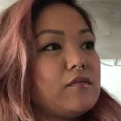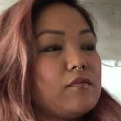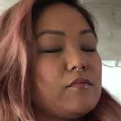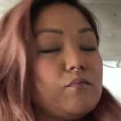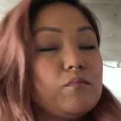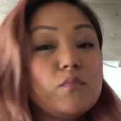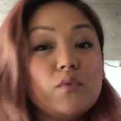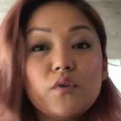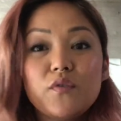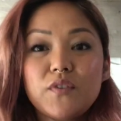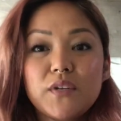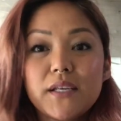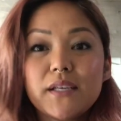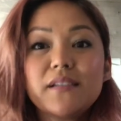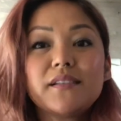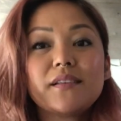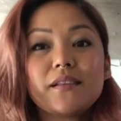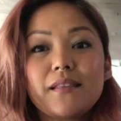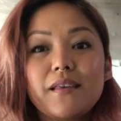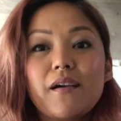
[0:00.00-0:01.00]
Moved
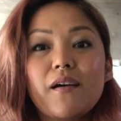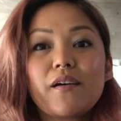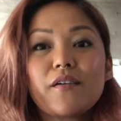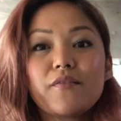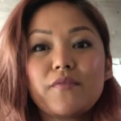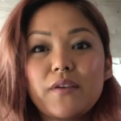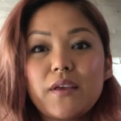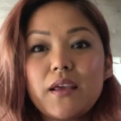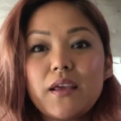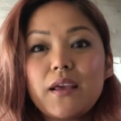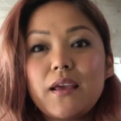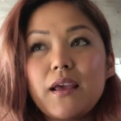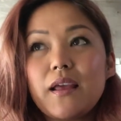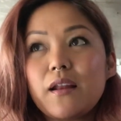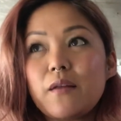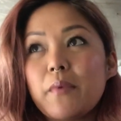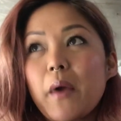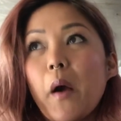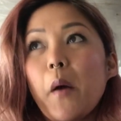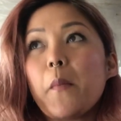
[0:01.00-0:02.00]
into the RV in
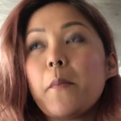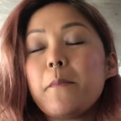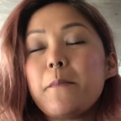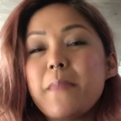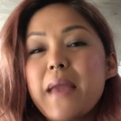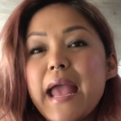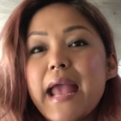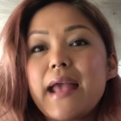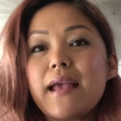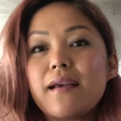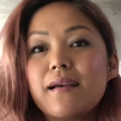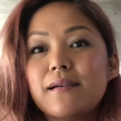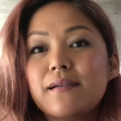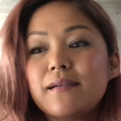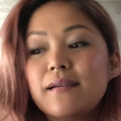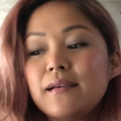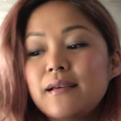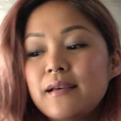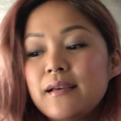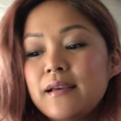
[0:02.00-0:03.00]
about May.
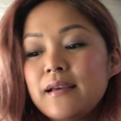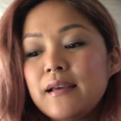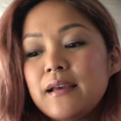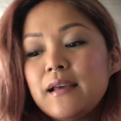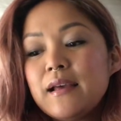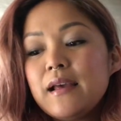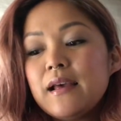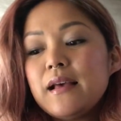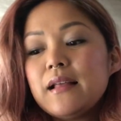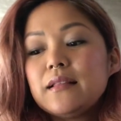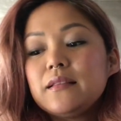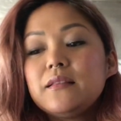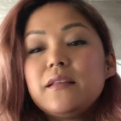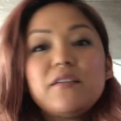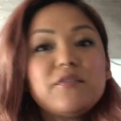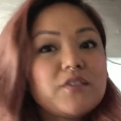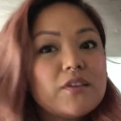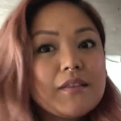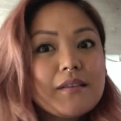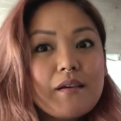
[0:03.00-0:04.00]

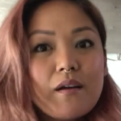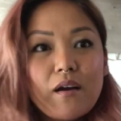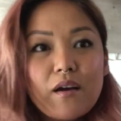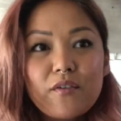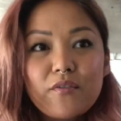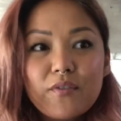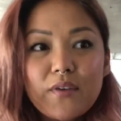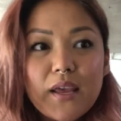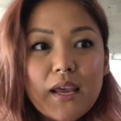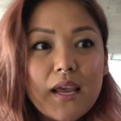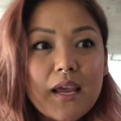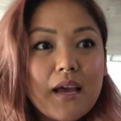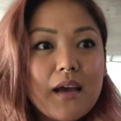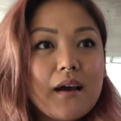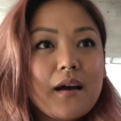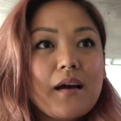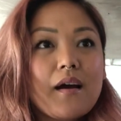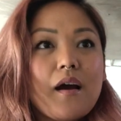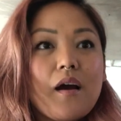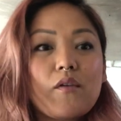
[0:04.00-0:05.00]
Lived in the RV
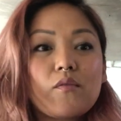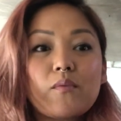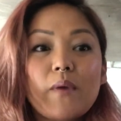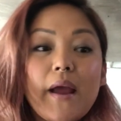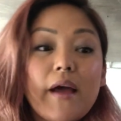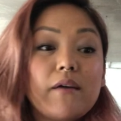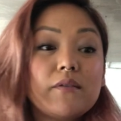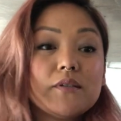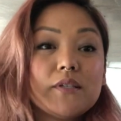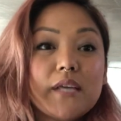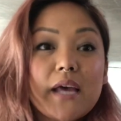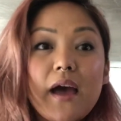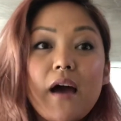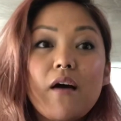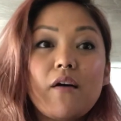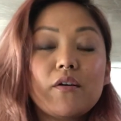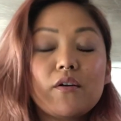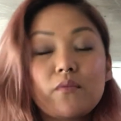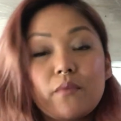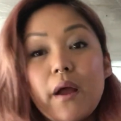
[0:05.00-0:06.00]
around
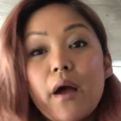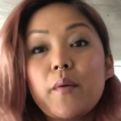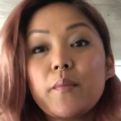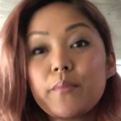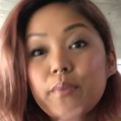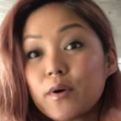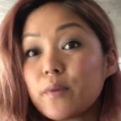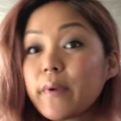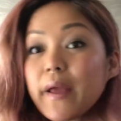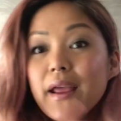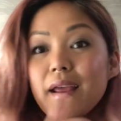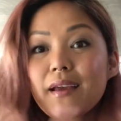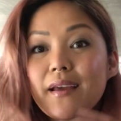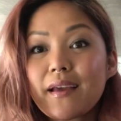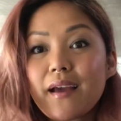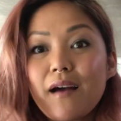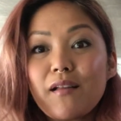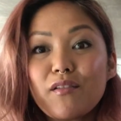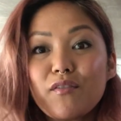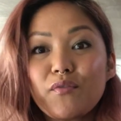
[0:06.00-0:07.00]
town, around Burbank,
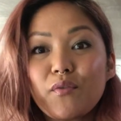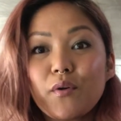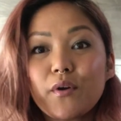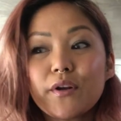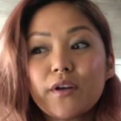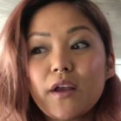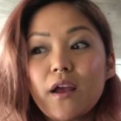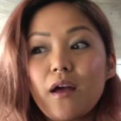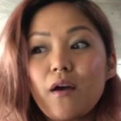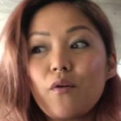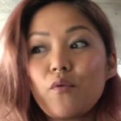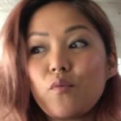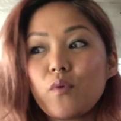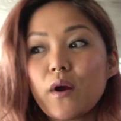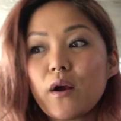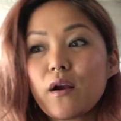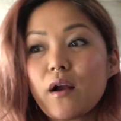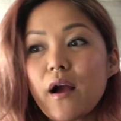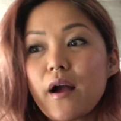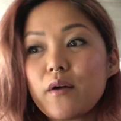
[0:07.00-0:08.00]
California,
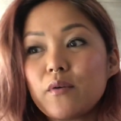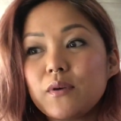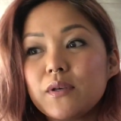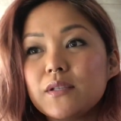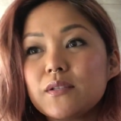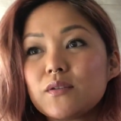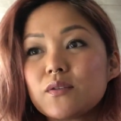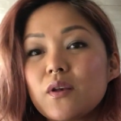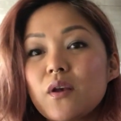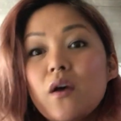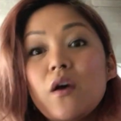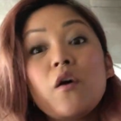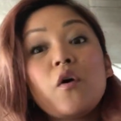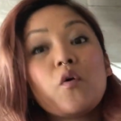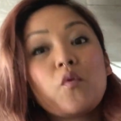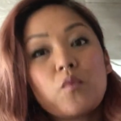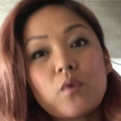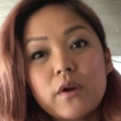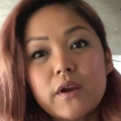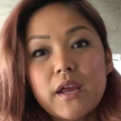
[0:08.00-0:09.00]
where I was
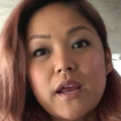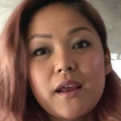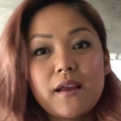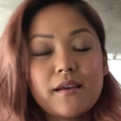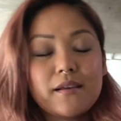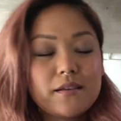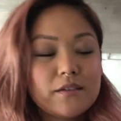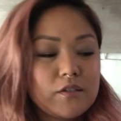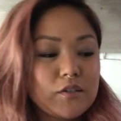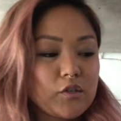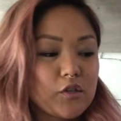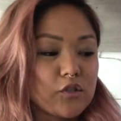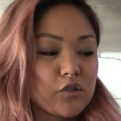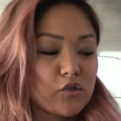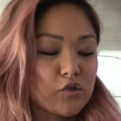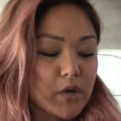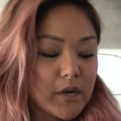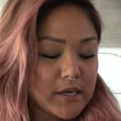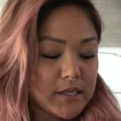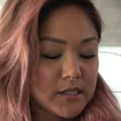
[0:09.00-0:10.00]
working, just
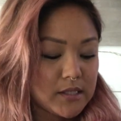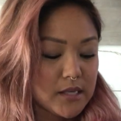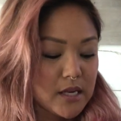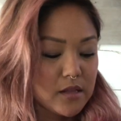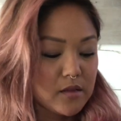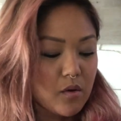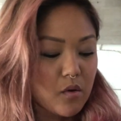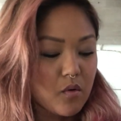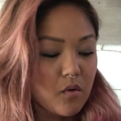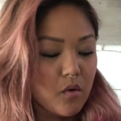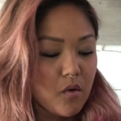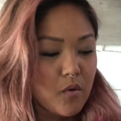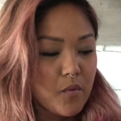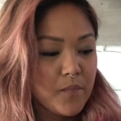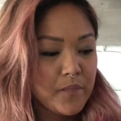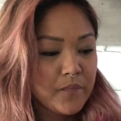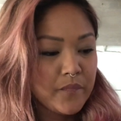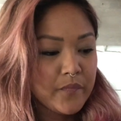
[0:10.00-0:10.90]
trying to stay local.